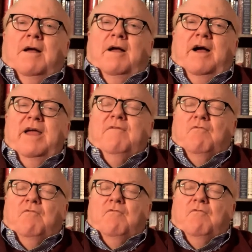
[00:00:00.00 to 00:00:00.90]
Uh, I
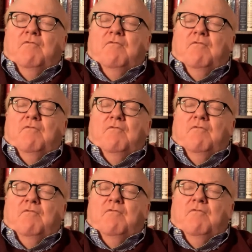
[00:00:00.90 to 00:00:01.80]
have real
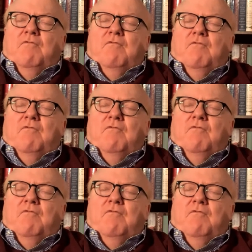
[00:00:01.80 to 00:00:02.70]
doubts as
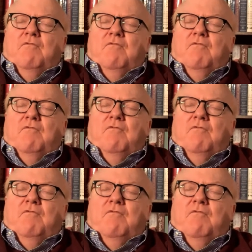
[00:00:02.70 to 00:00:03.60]
to whether there are
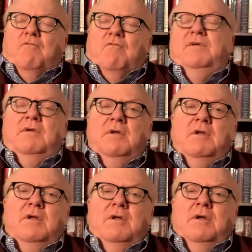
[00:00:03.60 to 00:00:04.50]
numbers
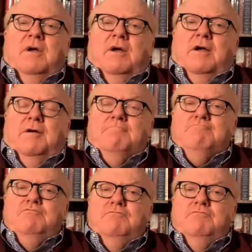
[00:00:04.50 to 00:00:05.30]
um,